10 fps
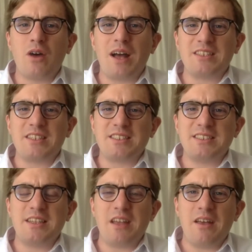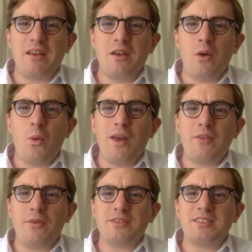had to consider
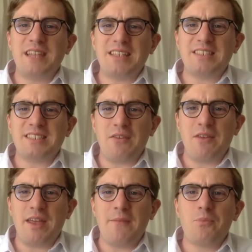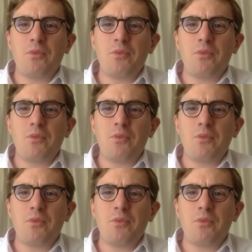whether it was necessary